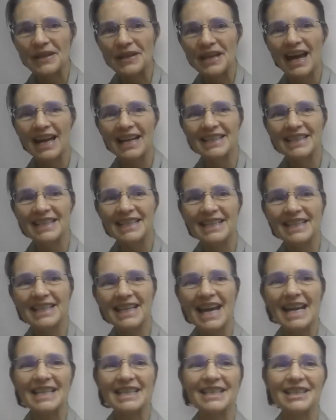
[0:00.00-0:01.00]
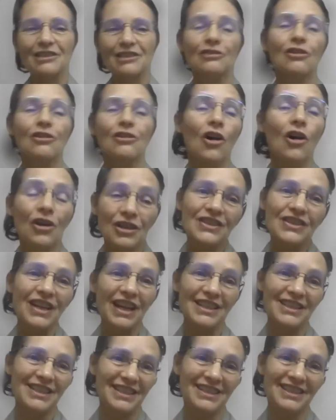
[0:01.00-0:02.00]
And he has
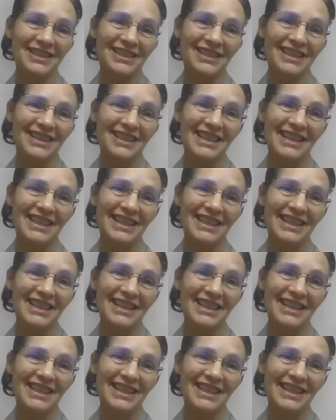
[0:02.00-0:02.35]
long-standing